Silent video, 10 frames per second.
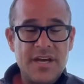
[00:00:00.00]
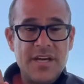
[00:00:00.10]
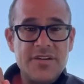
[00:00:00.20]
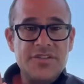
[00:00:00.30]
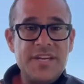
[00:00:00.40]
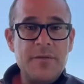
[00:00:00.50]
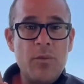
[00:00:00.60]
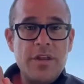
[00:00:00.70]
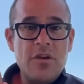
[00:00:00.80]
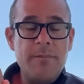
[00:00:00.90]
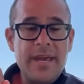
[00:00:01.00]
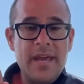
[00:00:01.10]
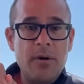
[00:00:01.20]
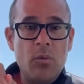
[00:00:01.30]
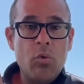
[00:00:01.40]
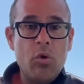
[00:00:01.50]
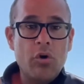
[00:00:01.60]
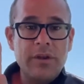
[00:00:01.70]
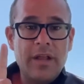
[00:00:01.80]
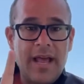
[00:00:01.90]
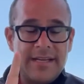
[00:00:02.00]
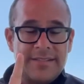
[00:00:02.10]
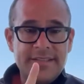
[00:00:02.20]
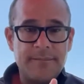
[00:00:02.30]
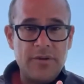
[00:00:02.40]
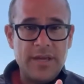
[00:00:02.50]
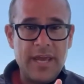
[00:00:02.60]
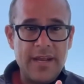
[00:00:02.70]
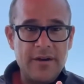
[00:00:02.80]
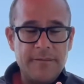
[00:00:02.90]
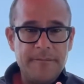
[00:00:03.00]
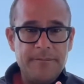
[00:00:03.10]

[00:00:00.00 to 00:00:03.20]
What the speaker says: You see, when you become a world-class communicator,